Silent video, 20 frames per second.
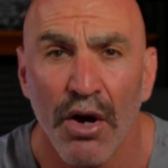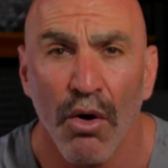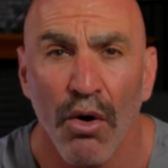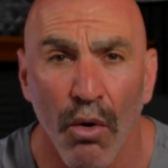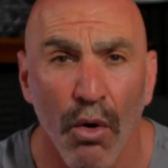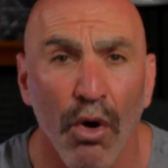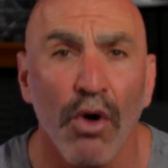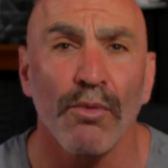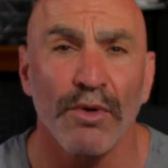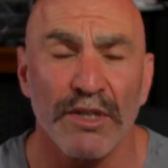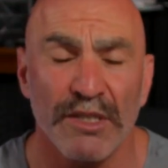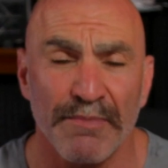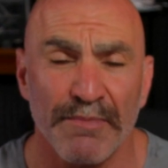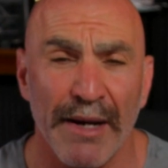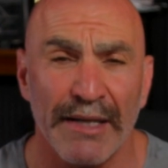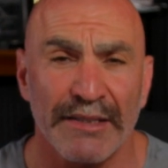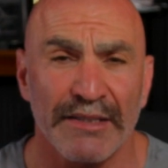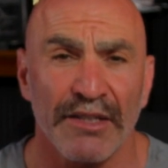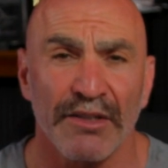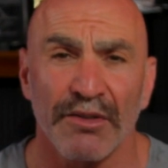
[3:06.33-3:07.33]
or
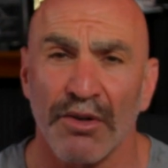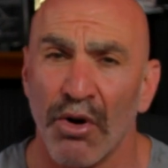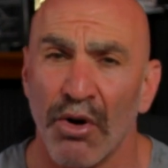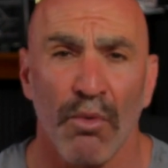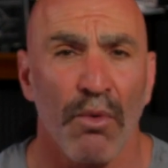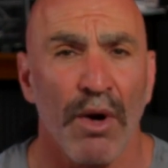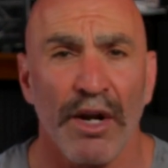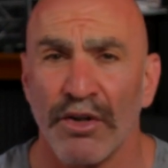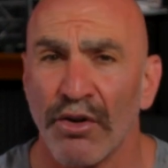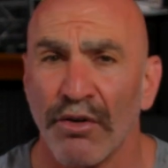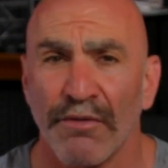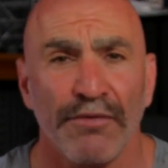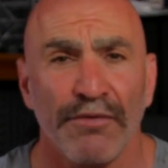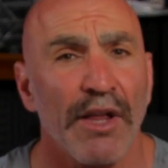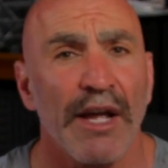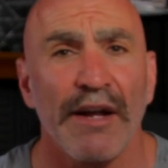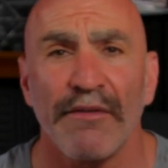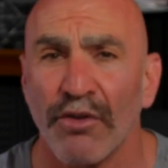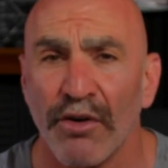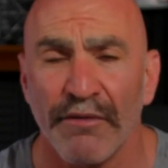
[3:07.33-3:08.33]
respected or what your
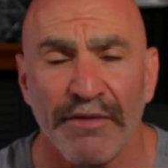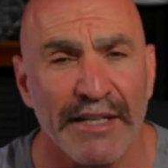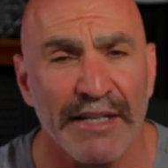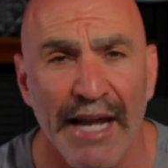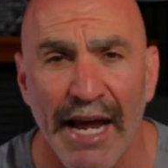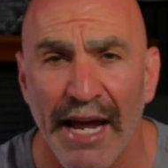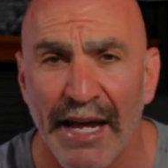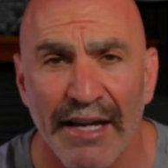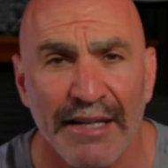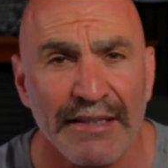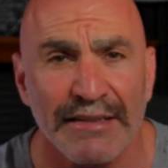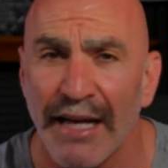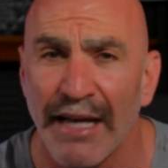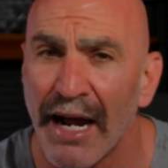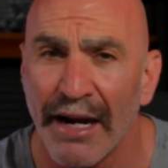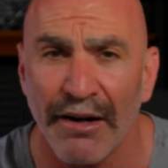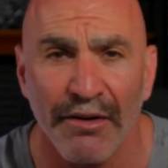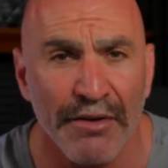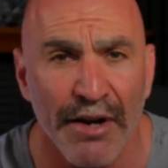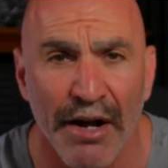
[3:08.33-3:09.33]
flavor of the day is.
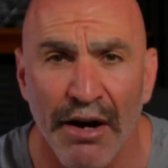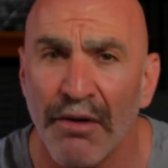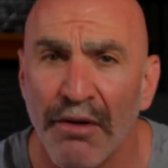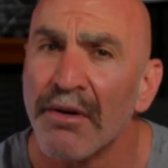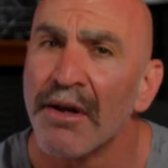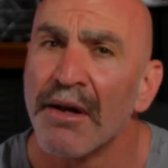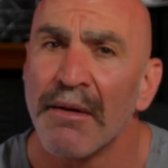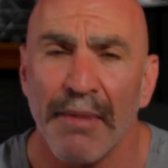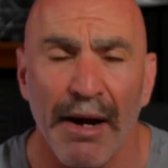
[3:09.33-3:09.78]
I don't know.